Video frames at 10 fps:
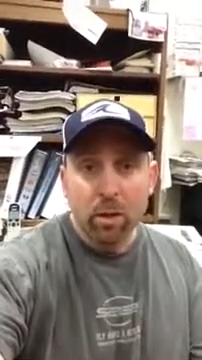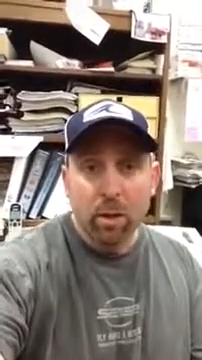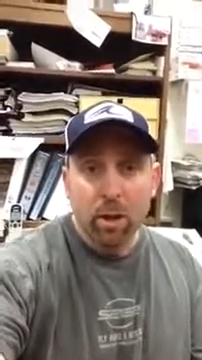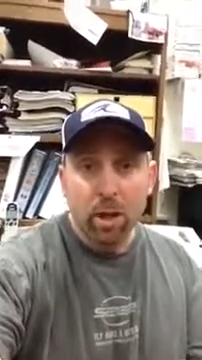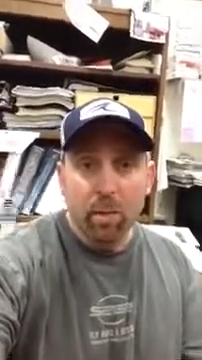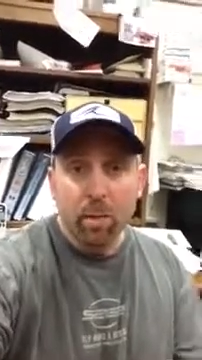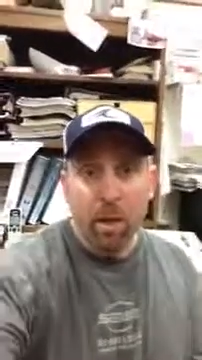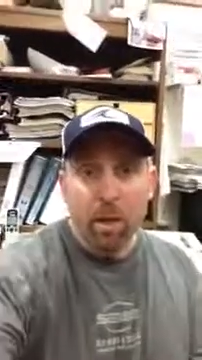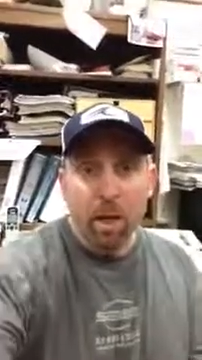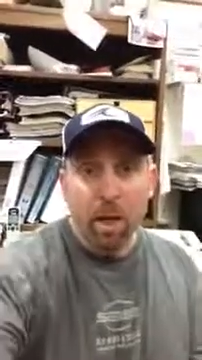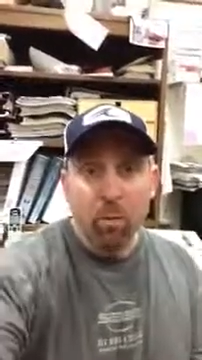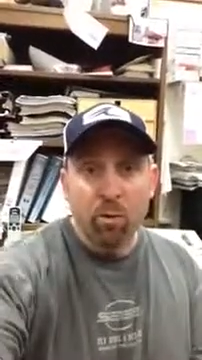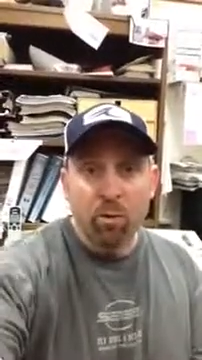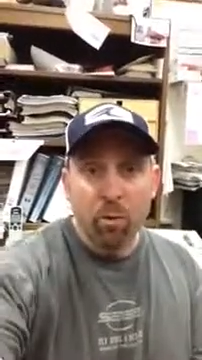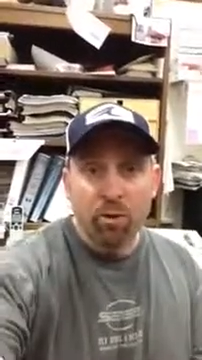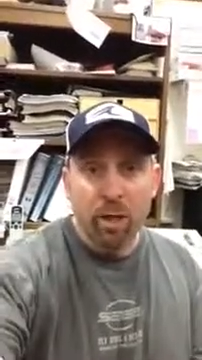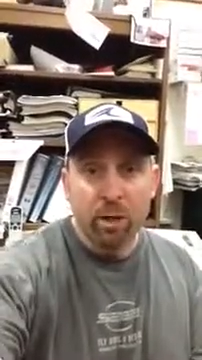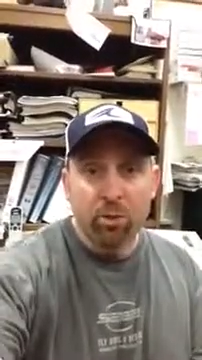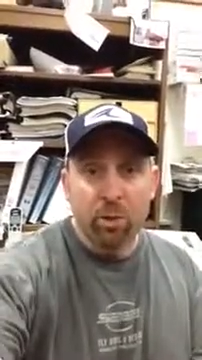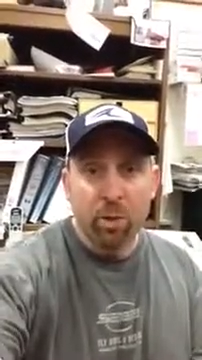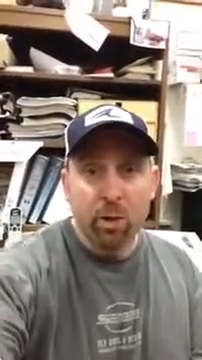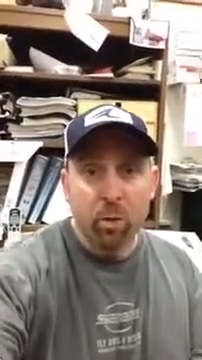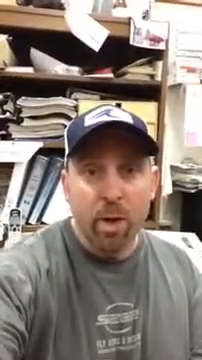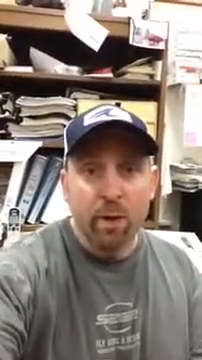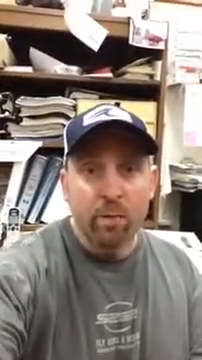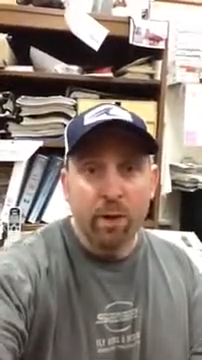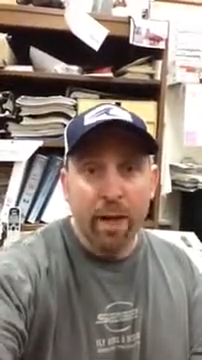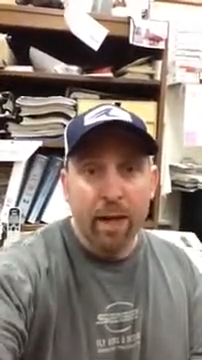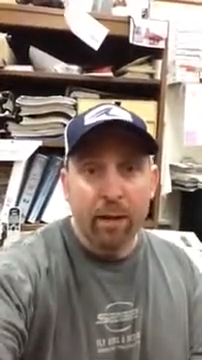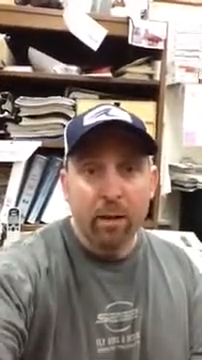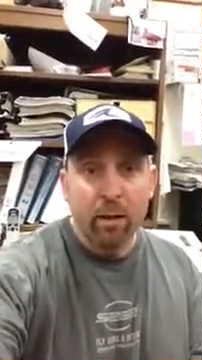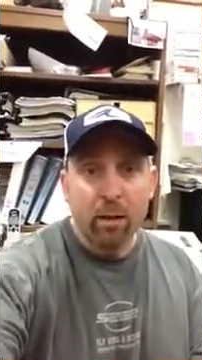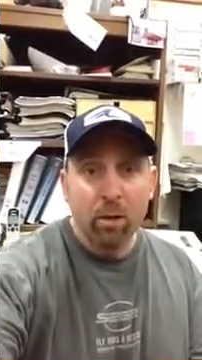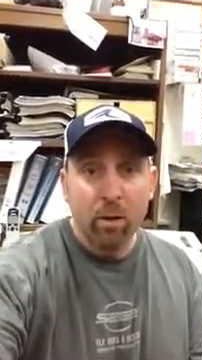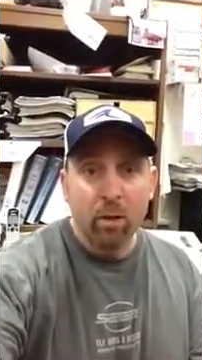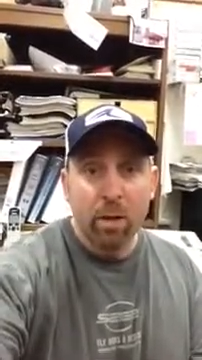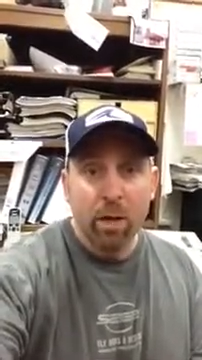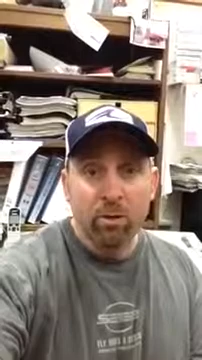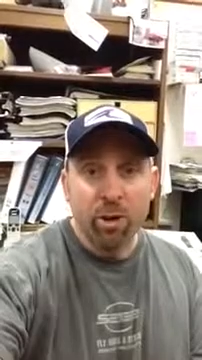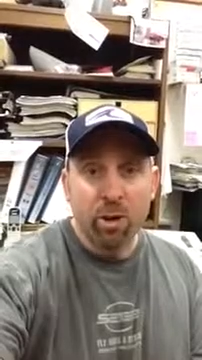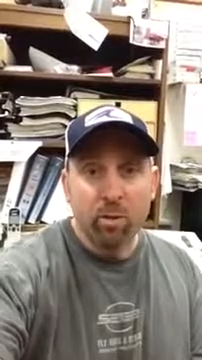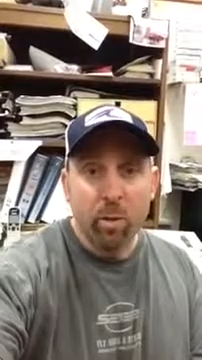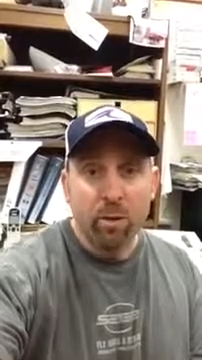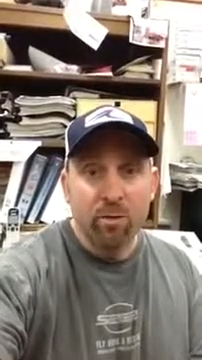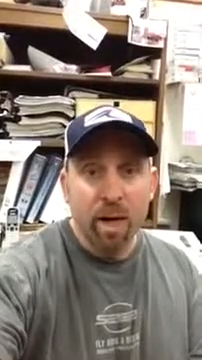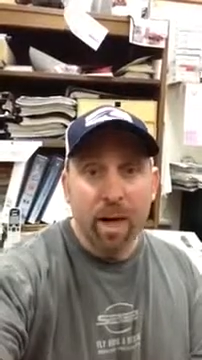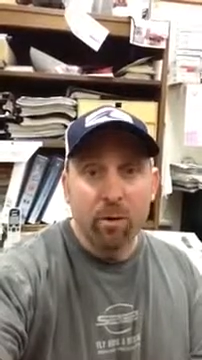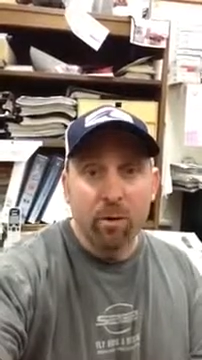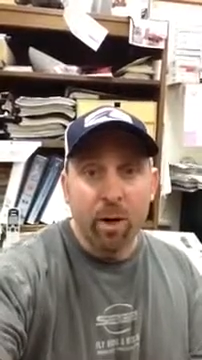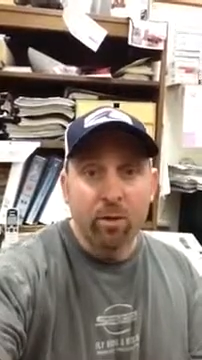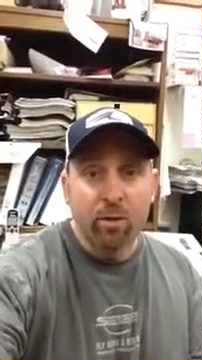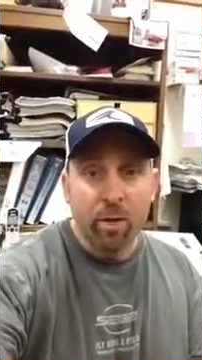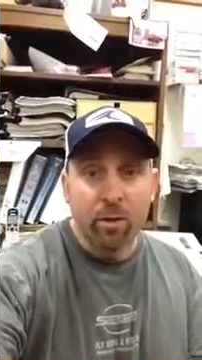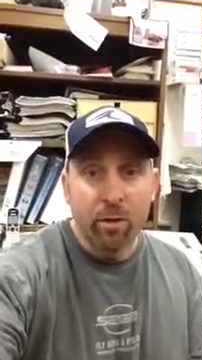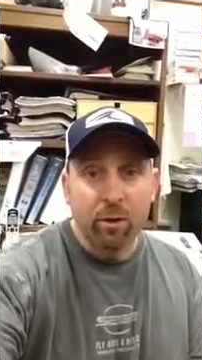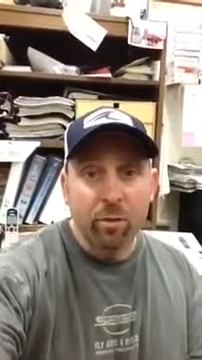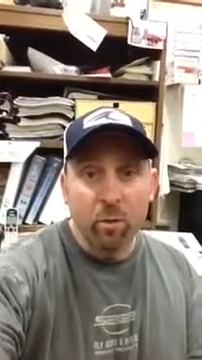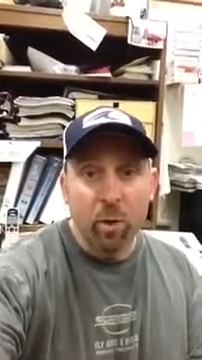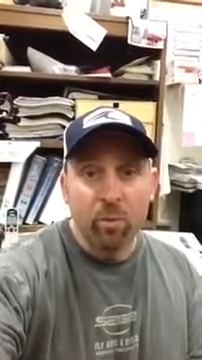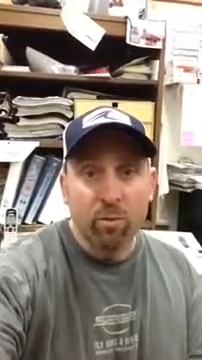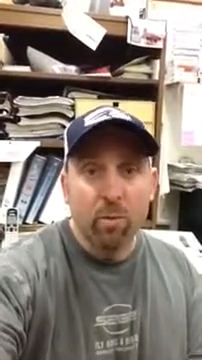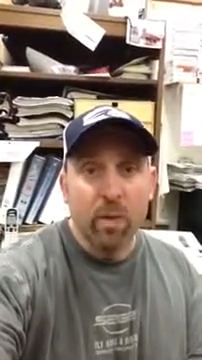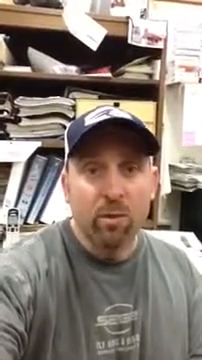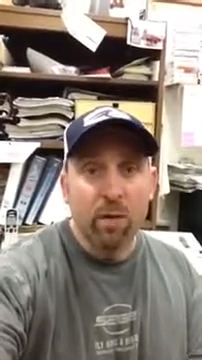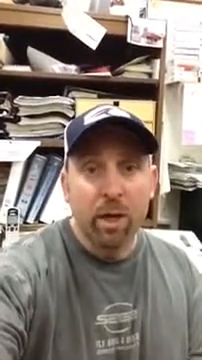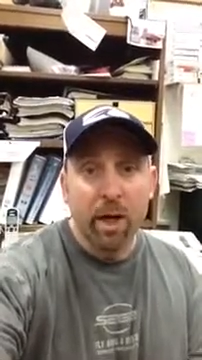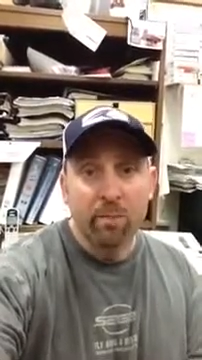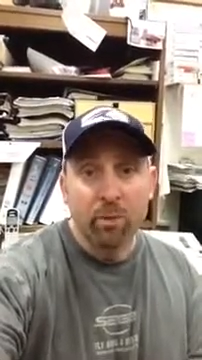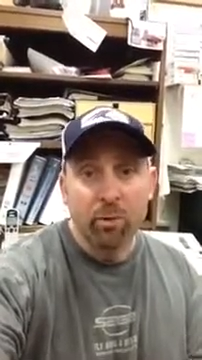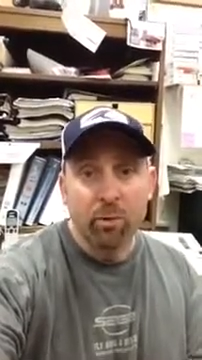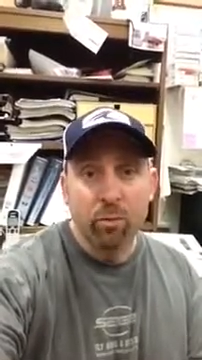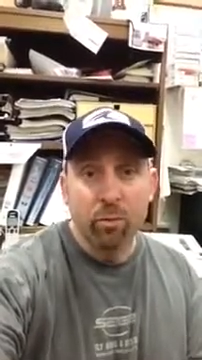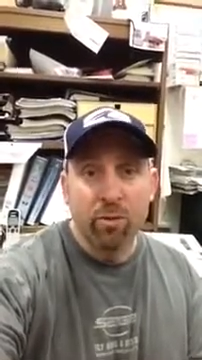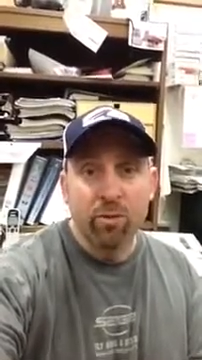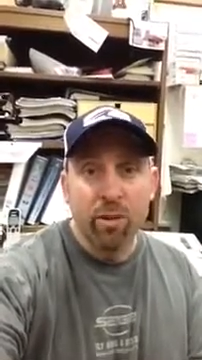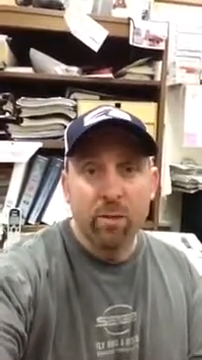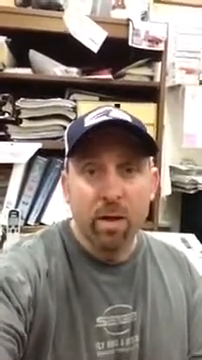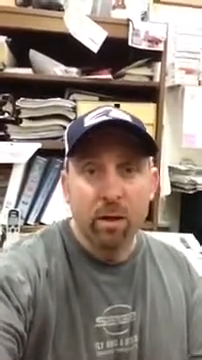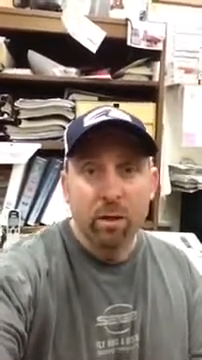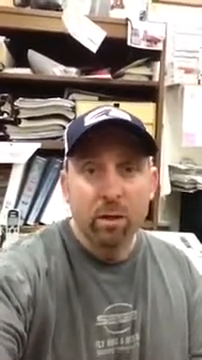And we're supposed to get a dribble of rain today. We got a chance of maybe scattered or isolated thunderstorms from mid to late afternoon through this evening.